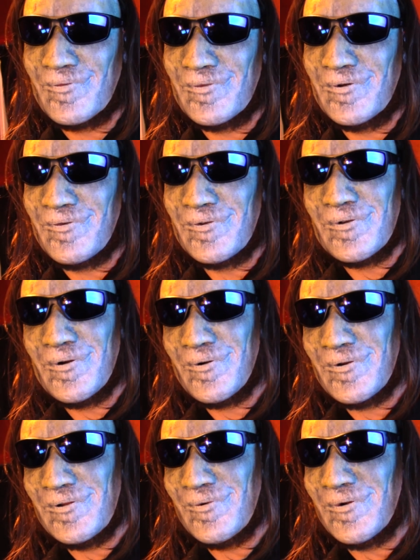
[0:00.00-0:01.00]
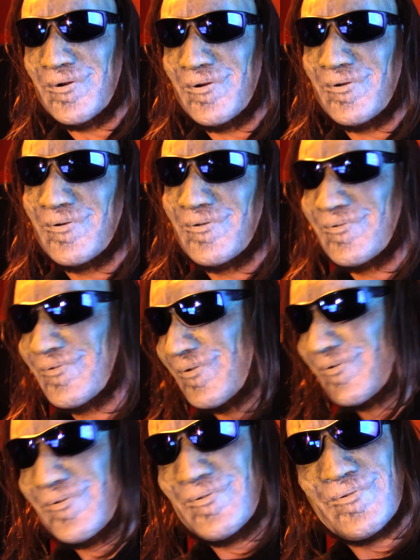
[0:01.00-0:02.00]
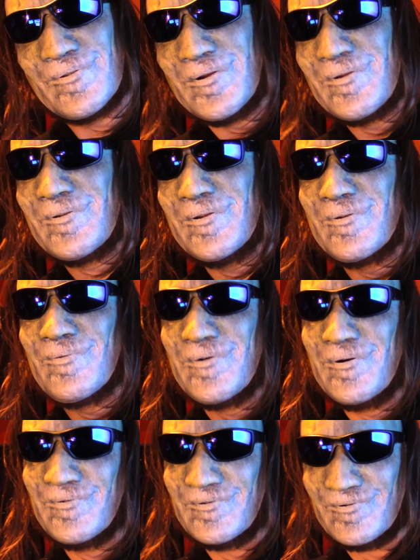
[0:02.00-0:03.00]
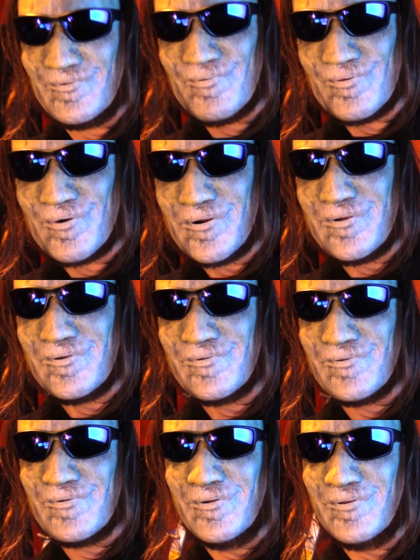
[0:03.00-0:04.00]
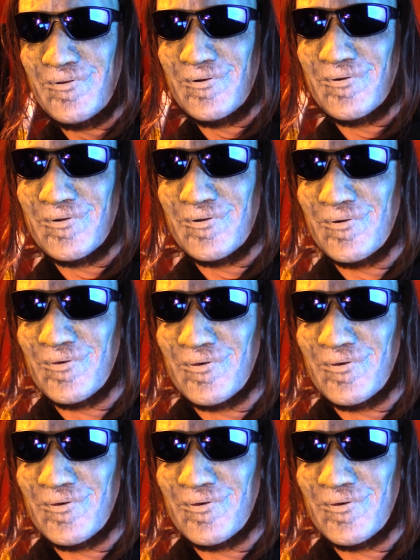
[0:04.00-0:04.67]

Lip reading: But if you go anywhere, just try to take a moment to embrace the things that you